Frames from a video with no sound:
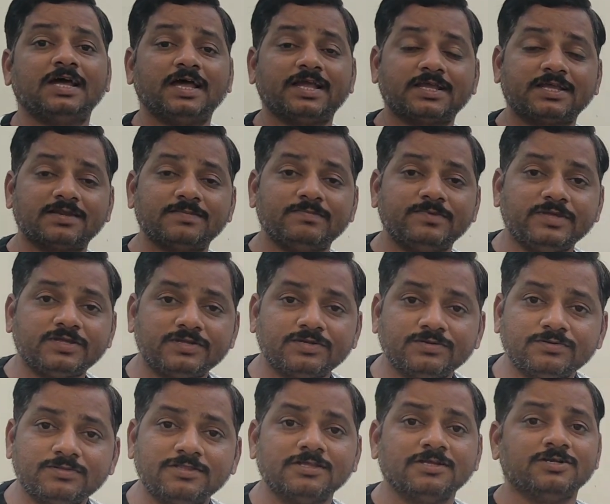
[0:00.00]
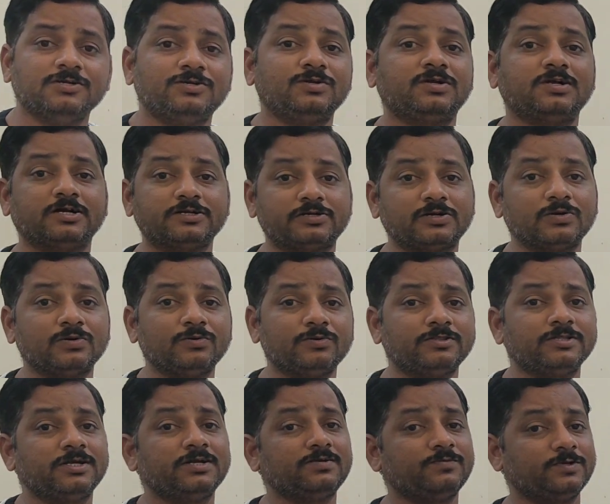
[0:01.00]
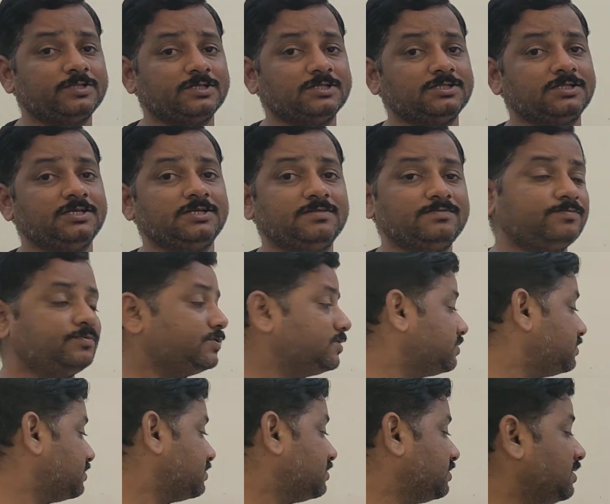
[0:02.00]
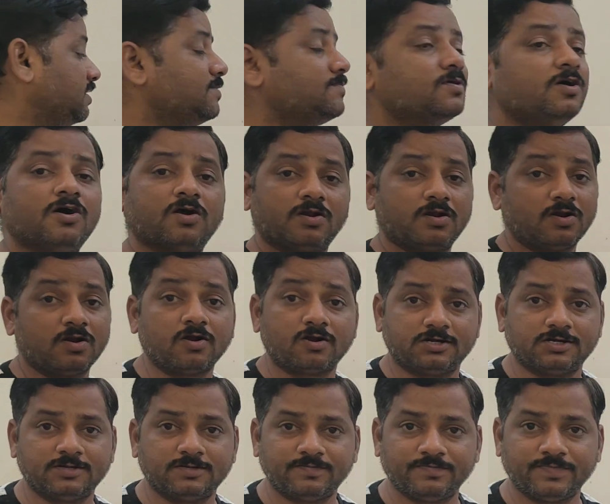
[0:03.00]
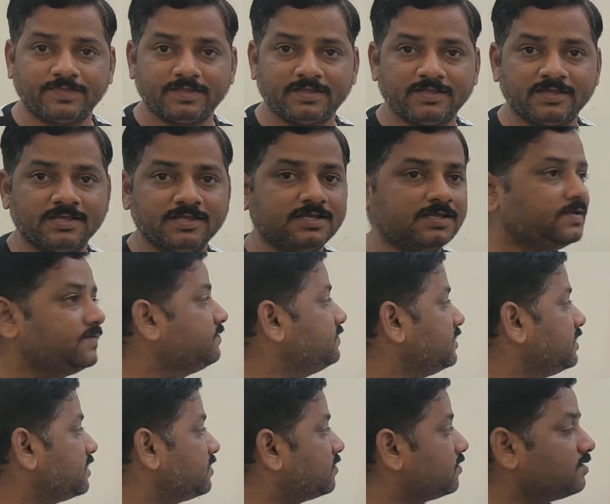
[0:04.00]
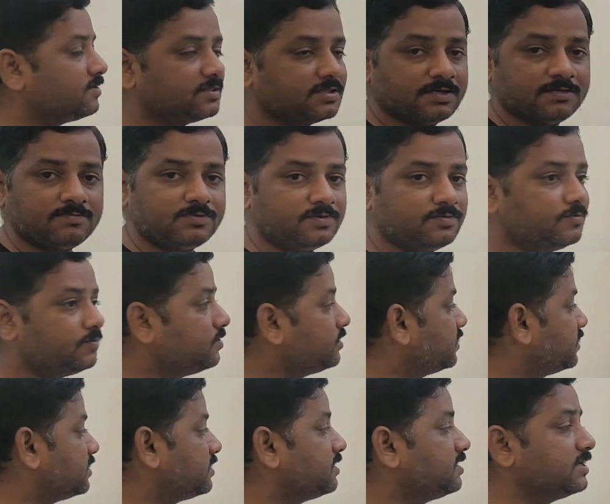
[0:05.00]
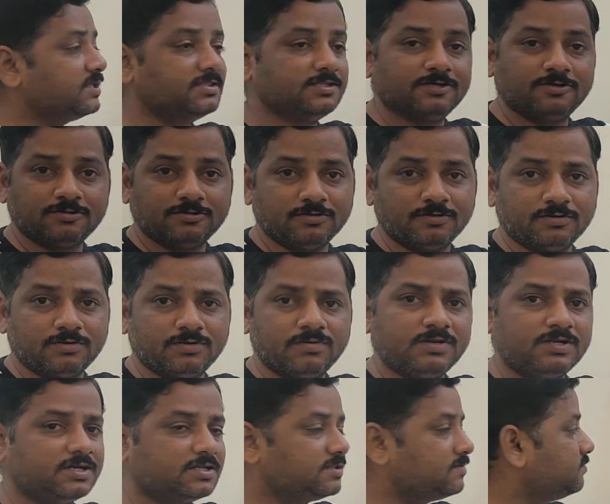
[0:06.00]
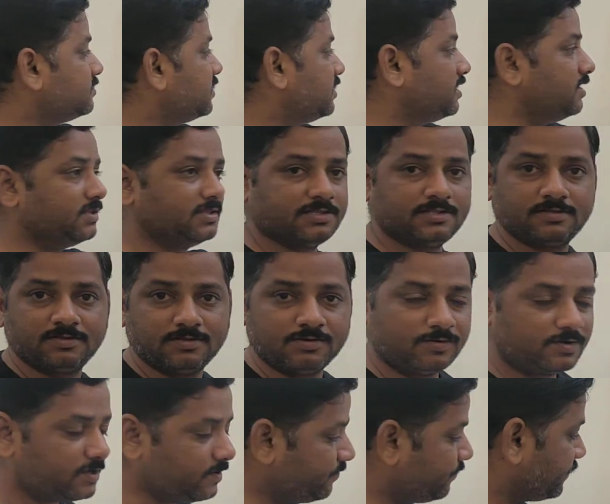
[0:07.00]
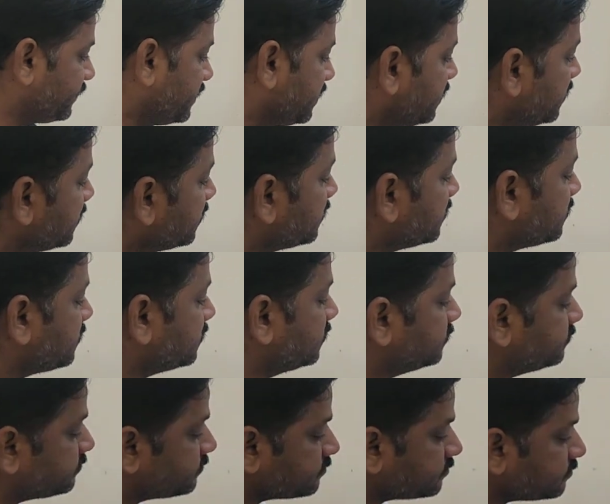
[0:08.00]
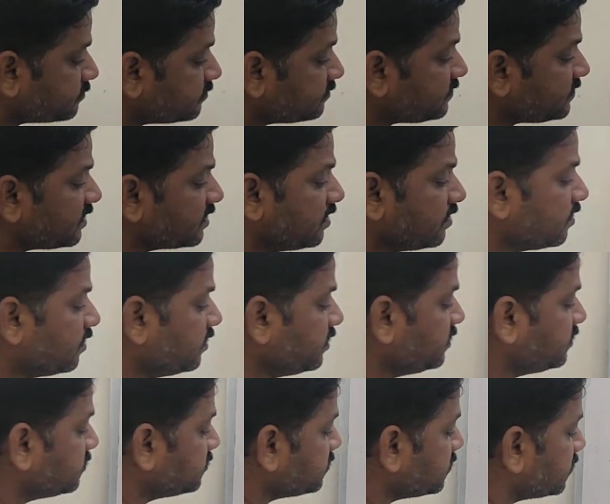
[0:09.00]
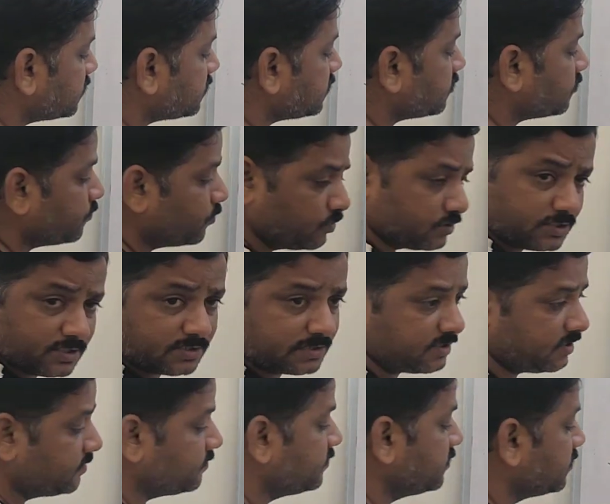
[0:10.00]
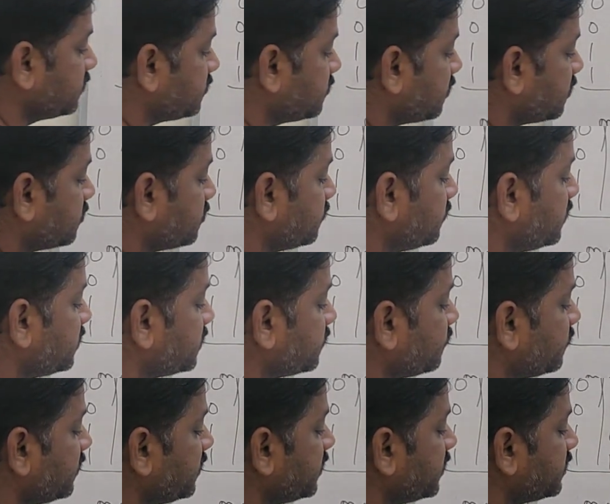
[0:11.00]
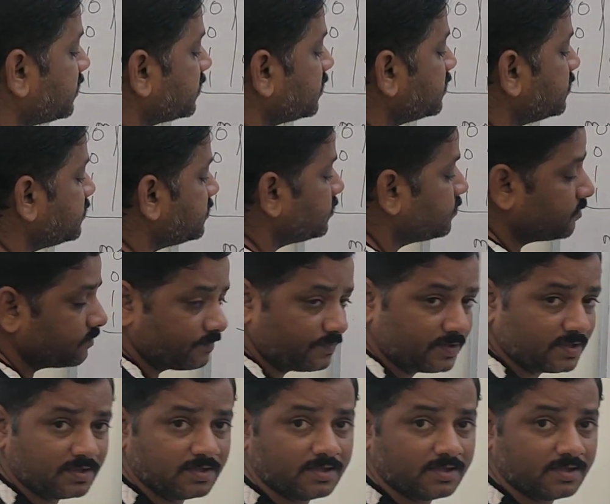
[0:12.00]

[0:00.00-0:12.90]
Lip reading: I can make use to conclude that whether the inputs are same or not. If they are not same, you won't get it as 0, 0. You will get something else. Okay. So according to this, now both are same. The accumulator will get 0.